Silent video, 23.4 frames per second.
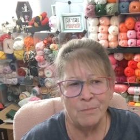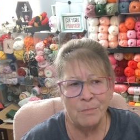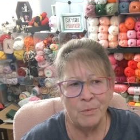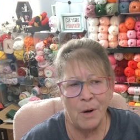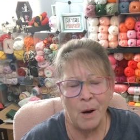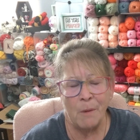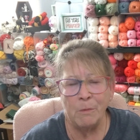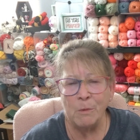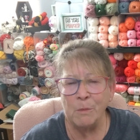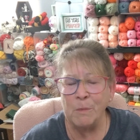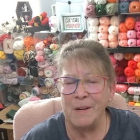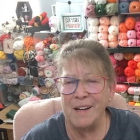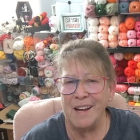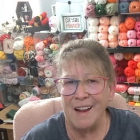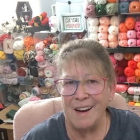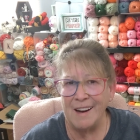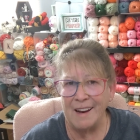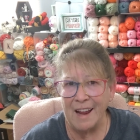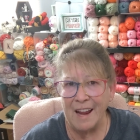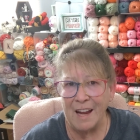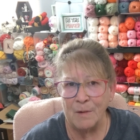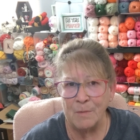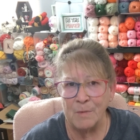probably
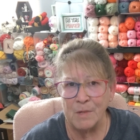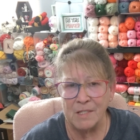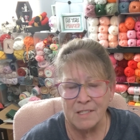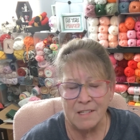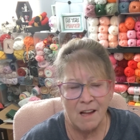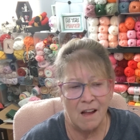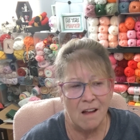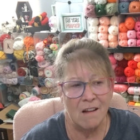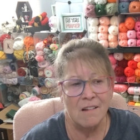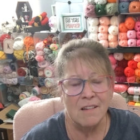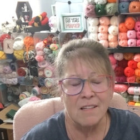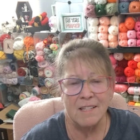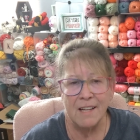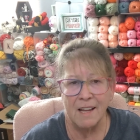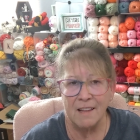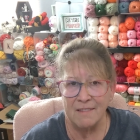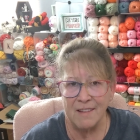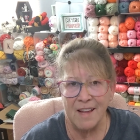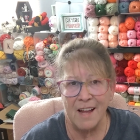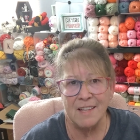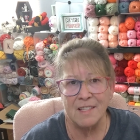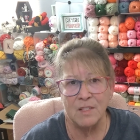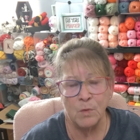on Amazon because
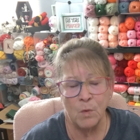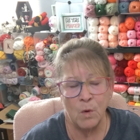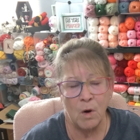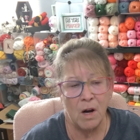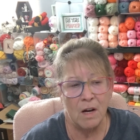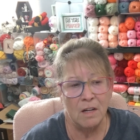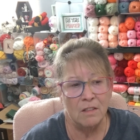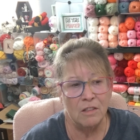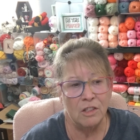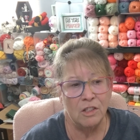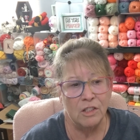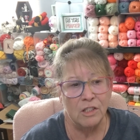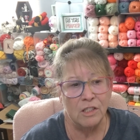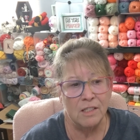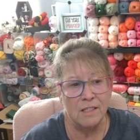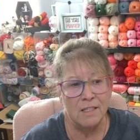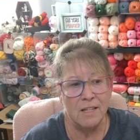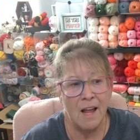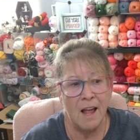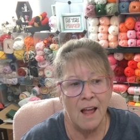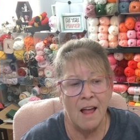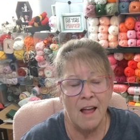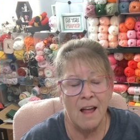that's where I looked.